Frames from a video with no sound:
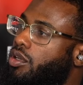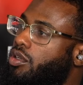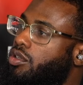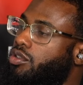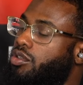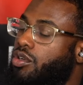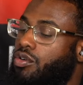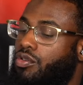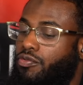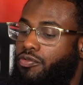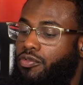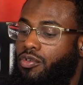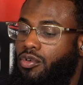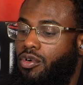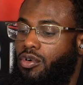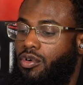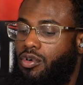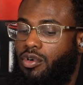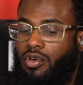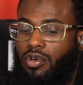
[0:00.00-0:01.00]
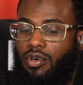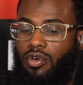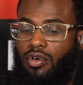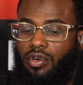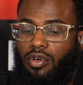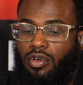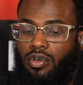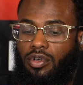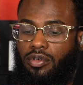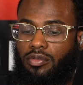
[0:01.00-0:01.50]
So for
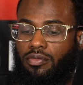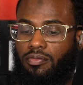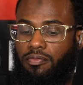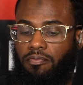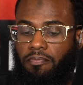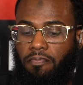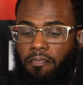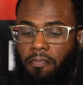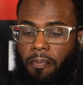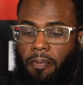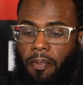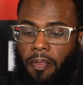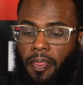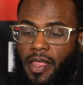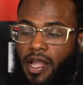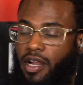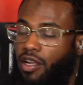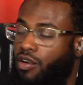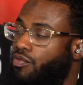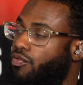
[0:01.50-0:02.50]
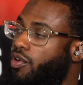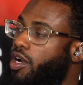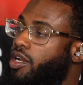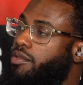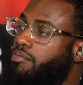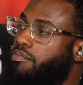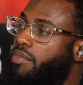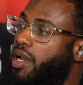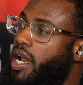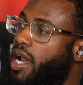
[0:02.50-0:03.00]
like a running
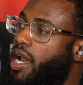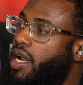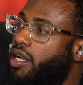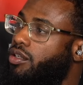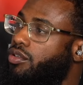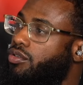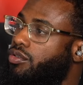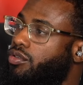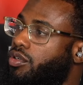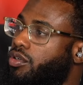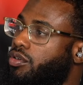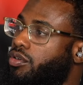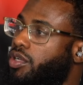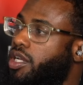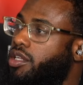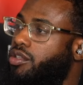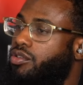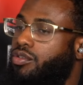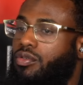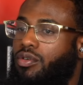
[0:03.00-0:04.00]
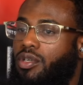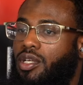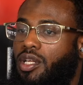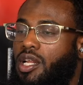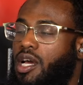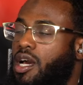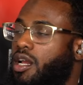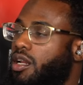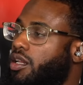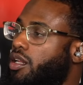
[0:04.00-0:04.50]
back, you know, they doing a
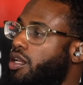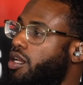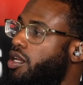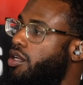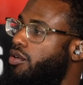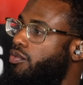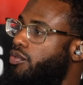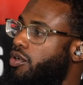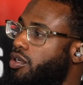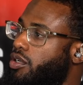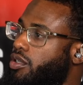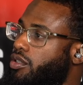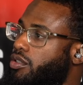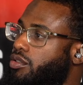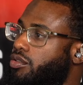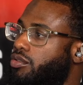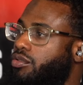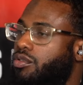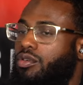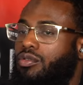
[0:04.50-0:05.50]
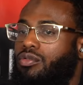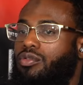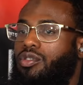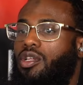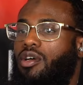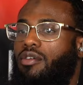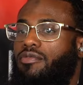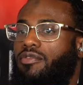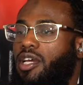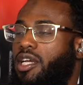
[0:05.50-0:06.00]
lot of leg work, you know,
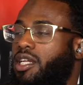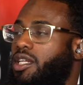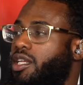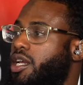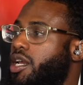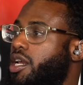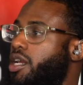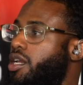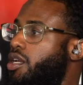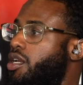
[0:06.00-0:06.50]
stuff like that.